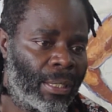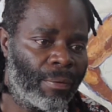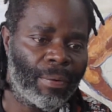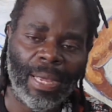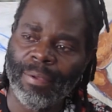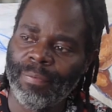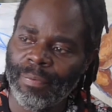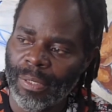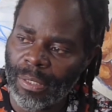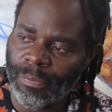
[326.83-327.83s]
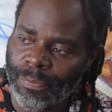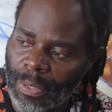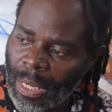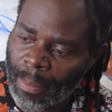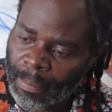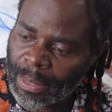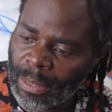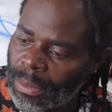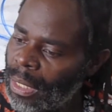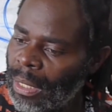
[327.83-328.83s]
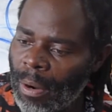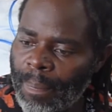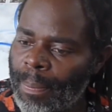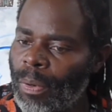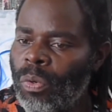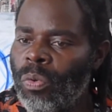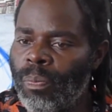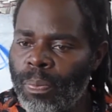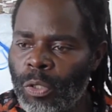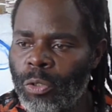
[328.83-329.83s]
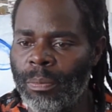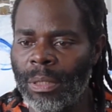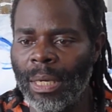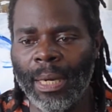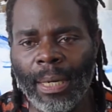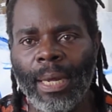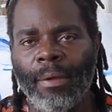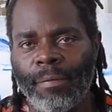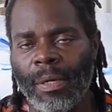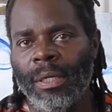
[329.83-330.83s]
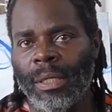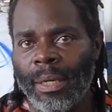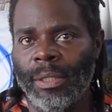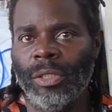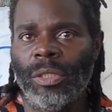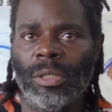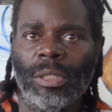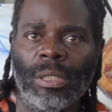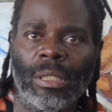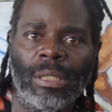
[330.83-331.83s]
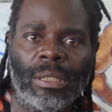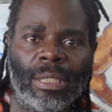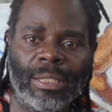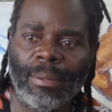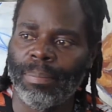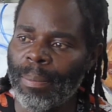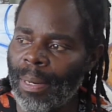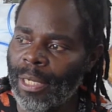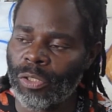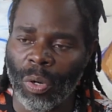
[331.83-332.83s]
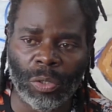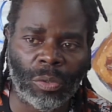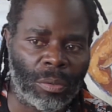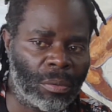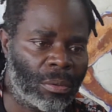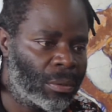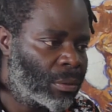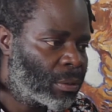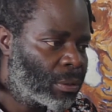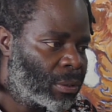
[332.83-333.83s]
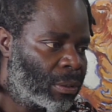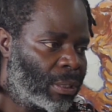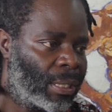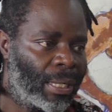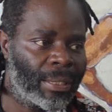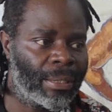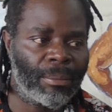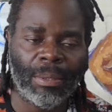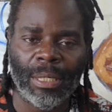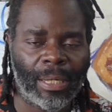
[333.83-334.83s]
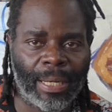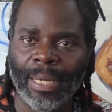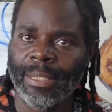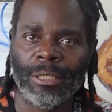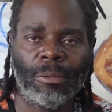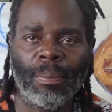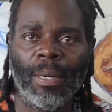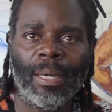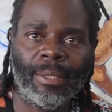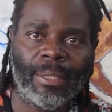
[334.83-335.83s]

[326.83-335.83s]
If I'm around people who push me, I feel encouraged. There's some people I talk to, and immediately I get inspired.